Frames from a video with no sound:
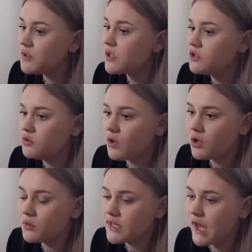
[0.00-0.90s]
because you'll
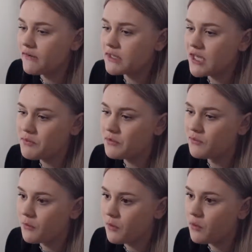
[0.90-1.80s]
always have accepted
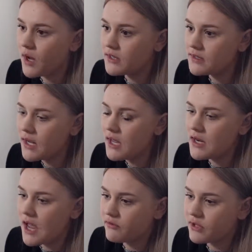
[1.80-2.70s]
friend requests
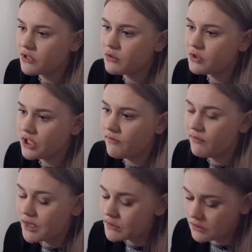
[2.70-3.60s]
every new shift
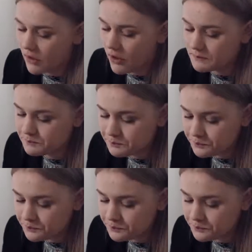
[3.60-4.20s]
that you start.